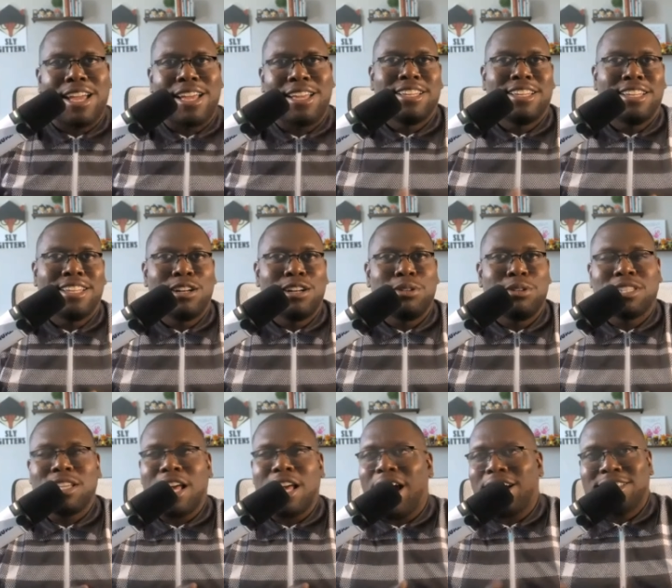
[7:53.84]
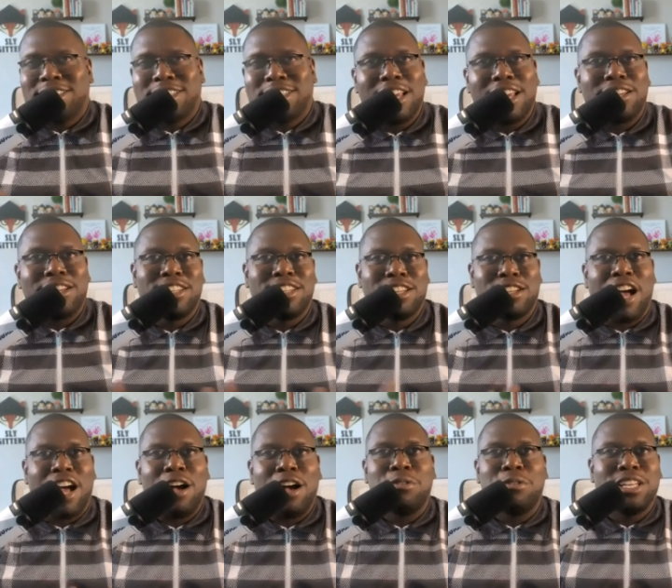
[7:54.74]
What's oxtail? I don't
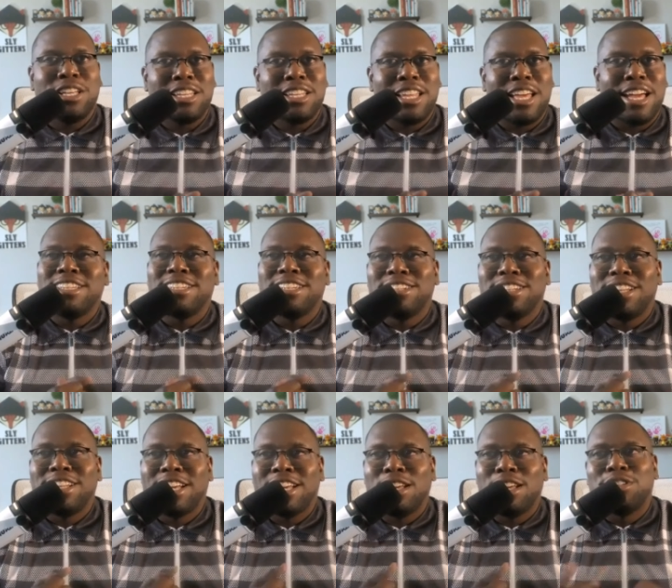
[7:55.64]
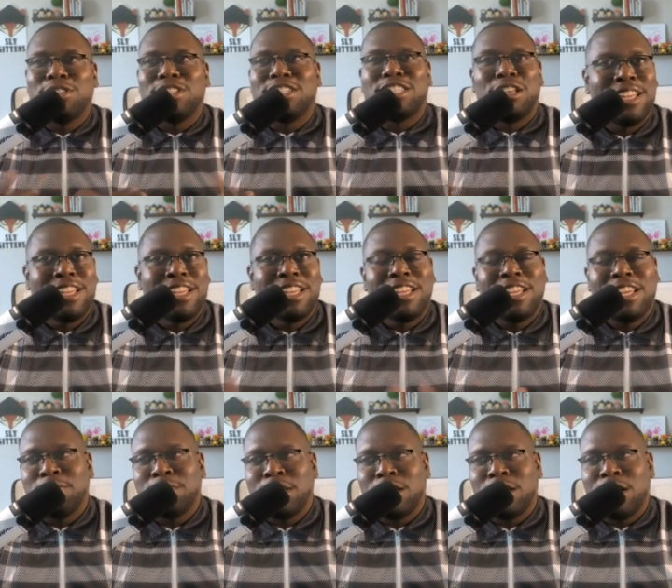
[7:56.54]
need that. Like it was just different. And
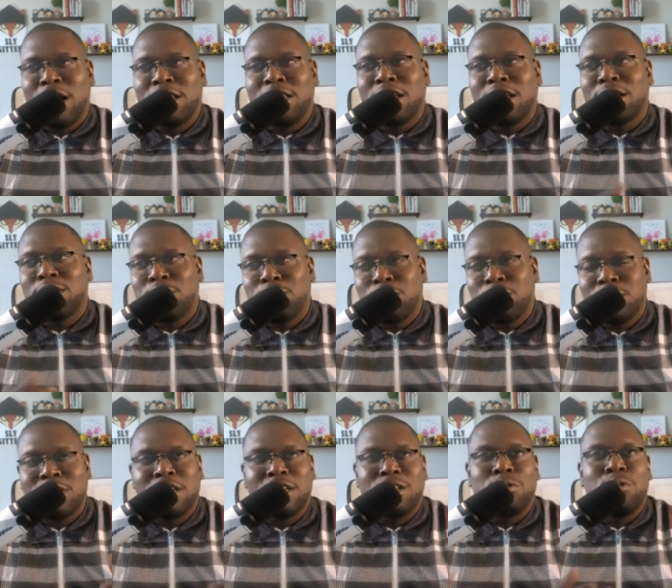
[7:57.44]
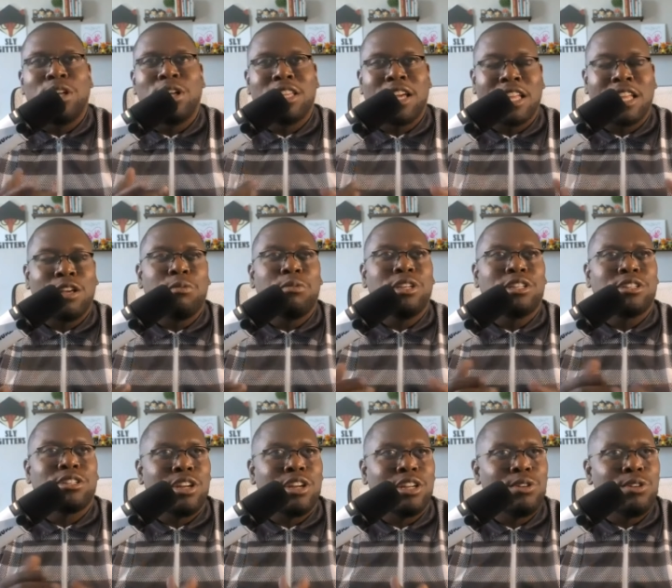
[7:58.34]
then I think one thing I think we started
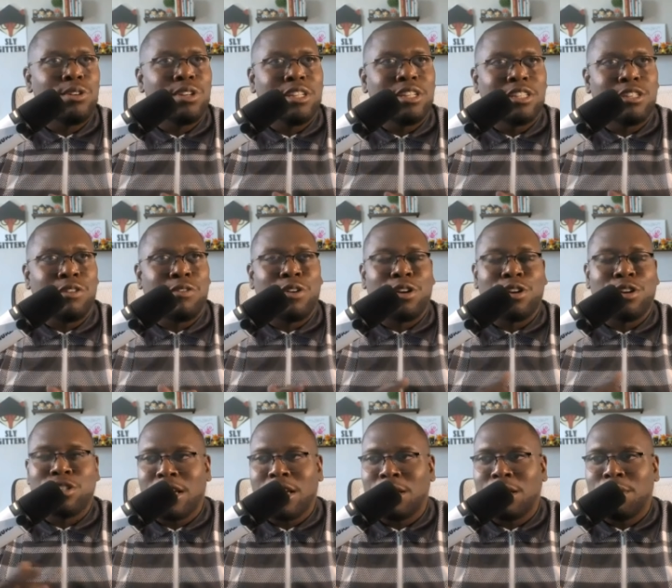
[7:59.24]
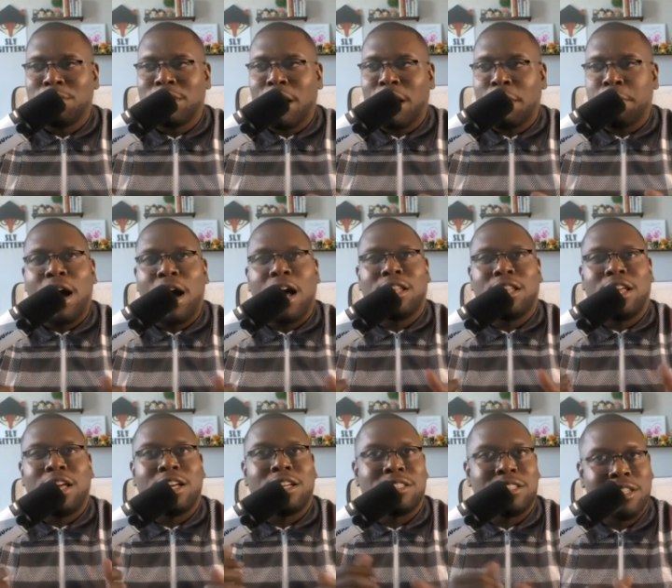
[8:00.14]
doing is diversity and like potlucks.
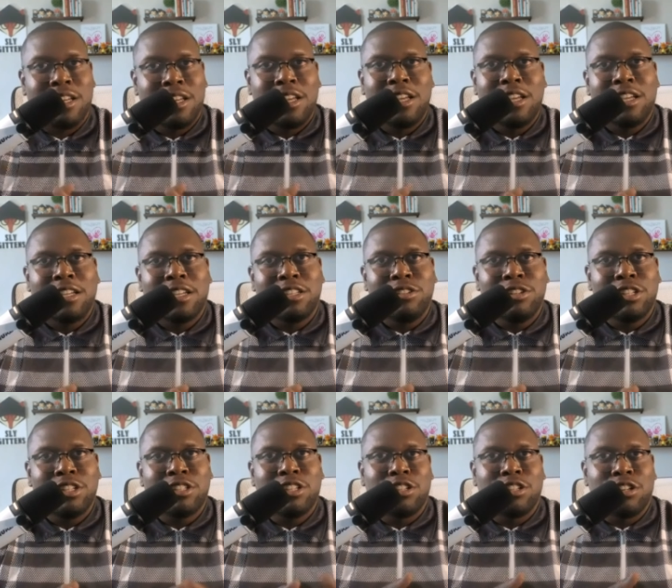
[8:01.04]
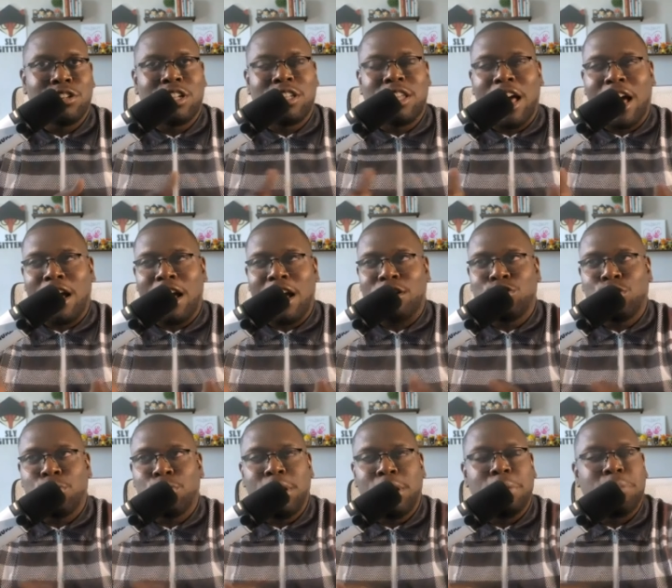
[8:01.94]
You get to learn a lot to
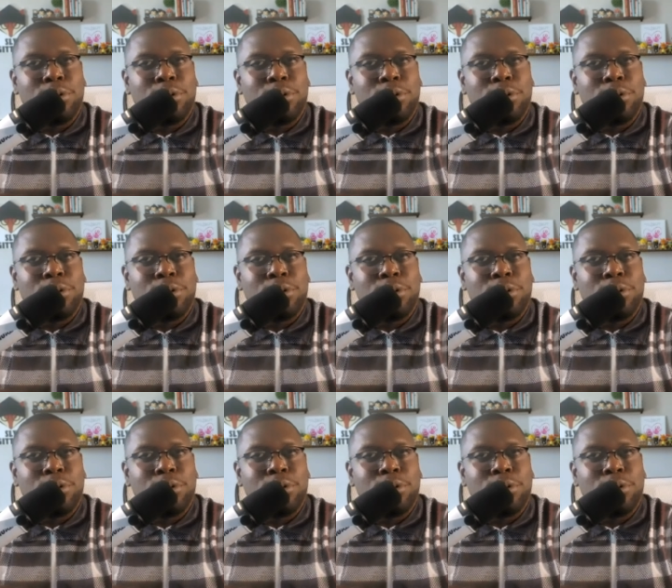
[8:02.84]
people.